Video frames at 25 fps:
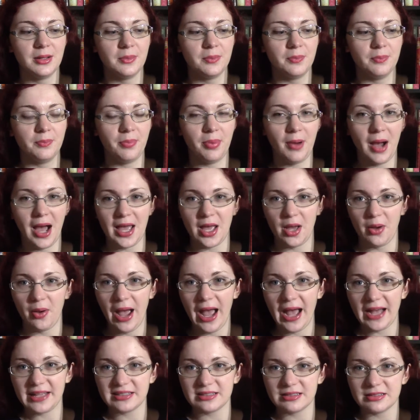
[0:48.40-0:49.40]

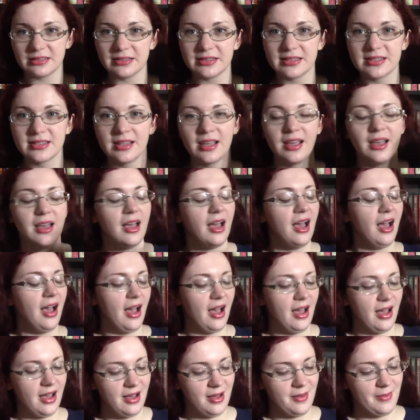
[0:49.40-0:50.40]
biohazards.
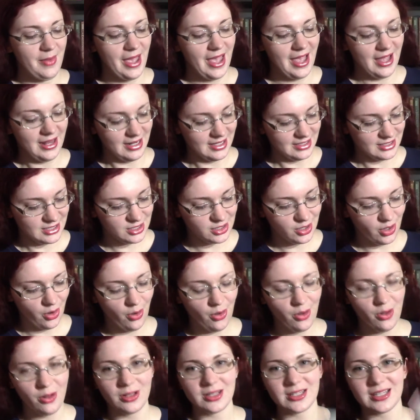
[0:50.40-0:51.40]
Um, and it's
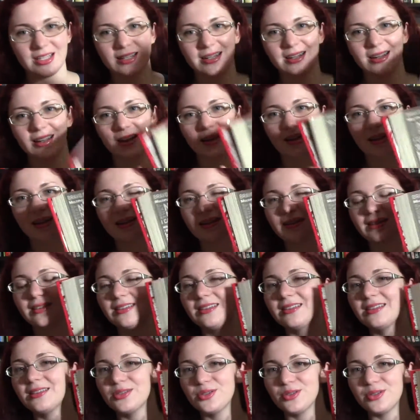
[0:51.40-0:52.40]
told in a
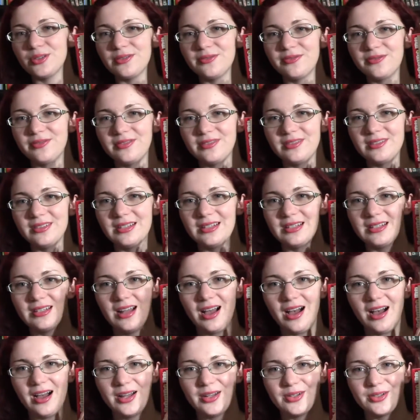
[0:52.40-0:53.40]
sort of
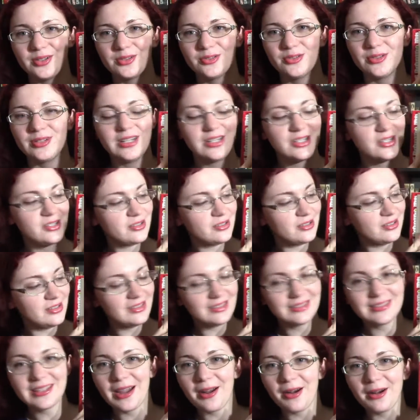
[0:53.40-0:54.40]

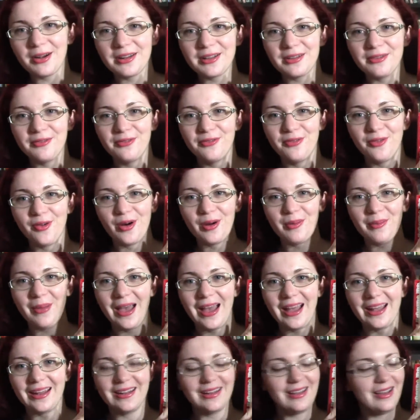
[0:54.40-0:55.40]
non-traditional narrative
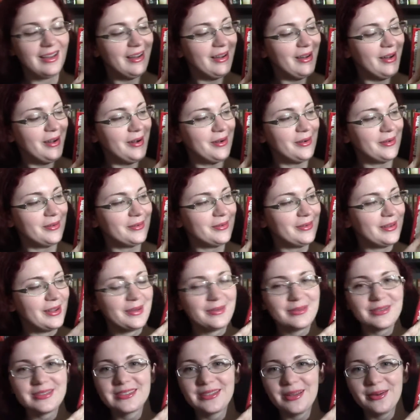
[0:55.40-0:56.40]
format. Oh, it
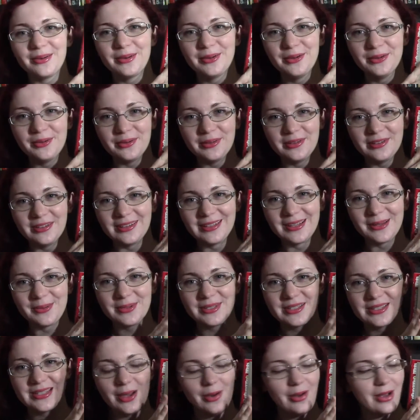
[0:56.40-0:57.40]
was so cool. It
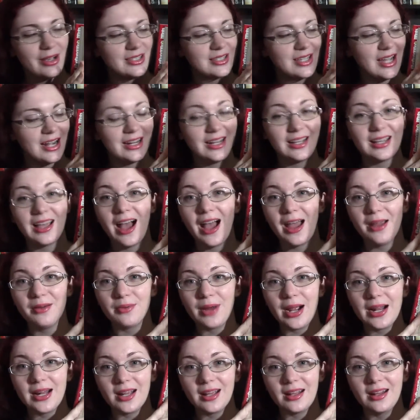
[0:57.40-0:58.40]
was so exciting. I
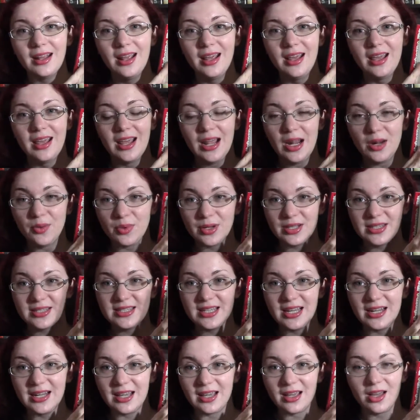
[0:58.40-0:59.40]
read it in one
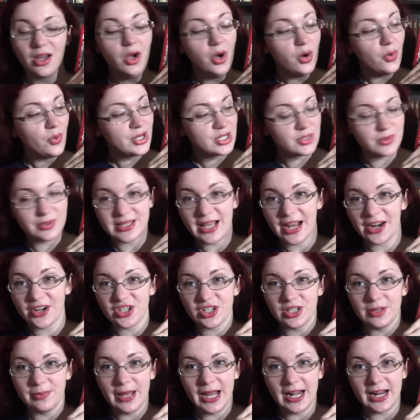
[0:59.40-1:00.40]
sitting, which was
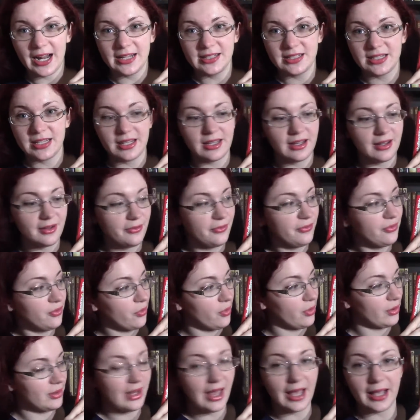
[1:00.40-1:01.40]
actually a bad idea
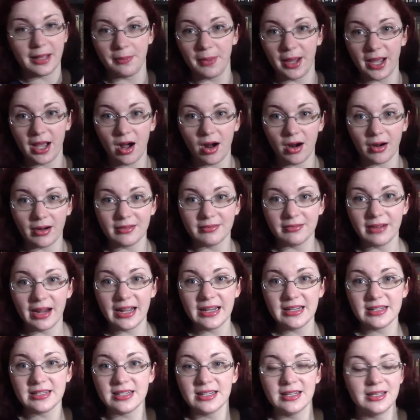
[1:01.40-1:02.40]
for like my heart
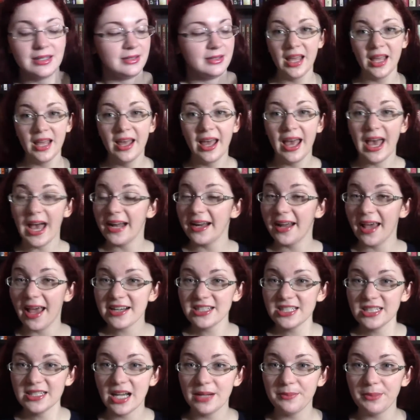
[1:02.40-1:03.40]
rate. And I
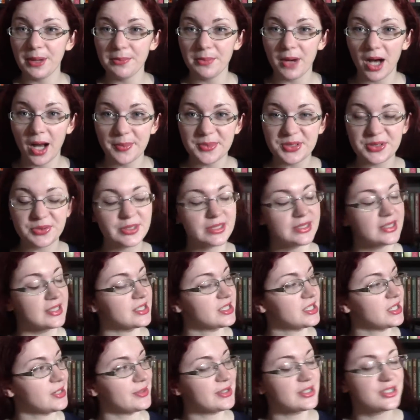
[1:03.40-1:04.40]
actually got my mom to read
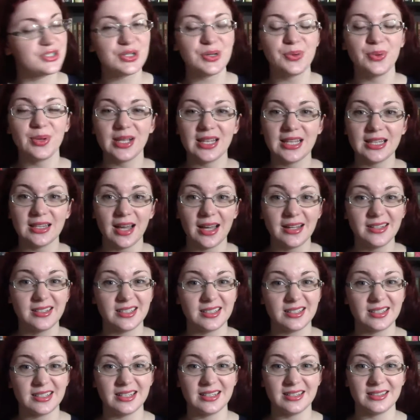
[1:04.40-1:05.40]
this too, and she really liked
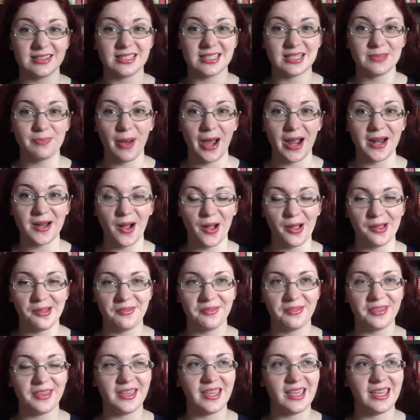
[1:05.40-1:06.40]
it eh, despite all
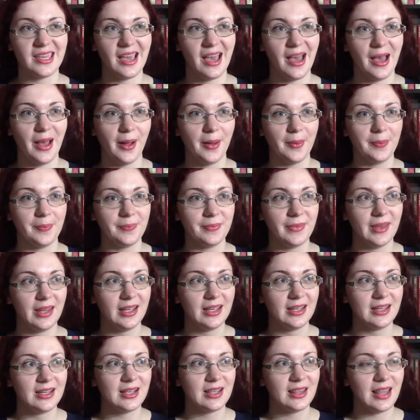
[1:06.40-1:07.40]
of the um,
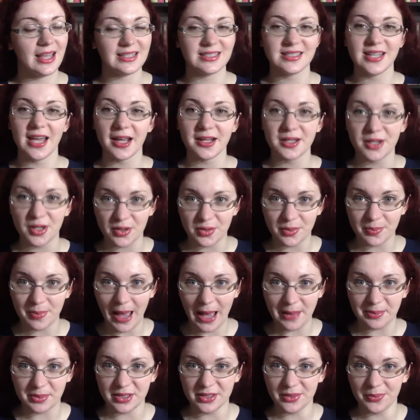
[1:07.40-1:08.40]
like techno
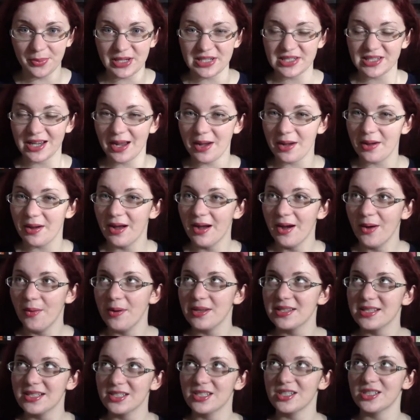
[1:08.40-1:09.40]
babble, which I
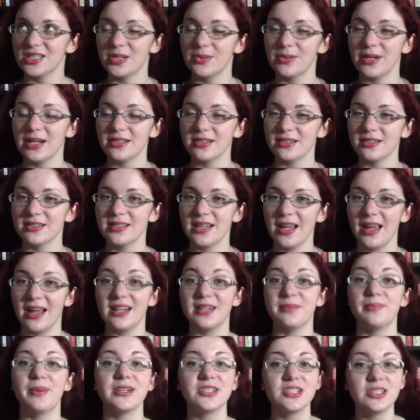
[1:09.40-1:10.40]
wasn't sure she would
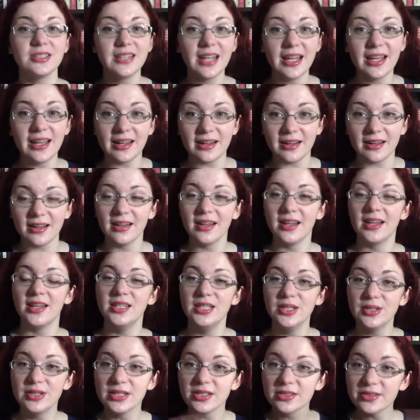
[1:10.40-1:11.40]
understand, but she did.
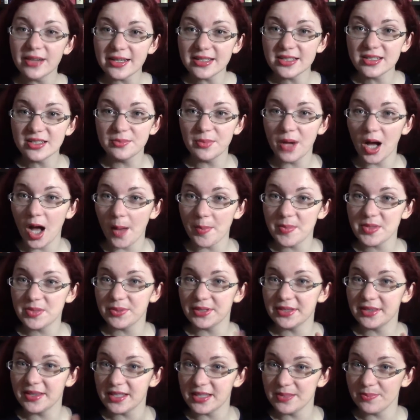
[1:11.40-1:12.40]
You can trust your moms
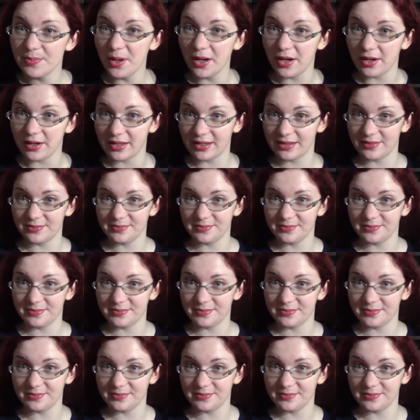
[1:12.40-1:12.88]
with this book.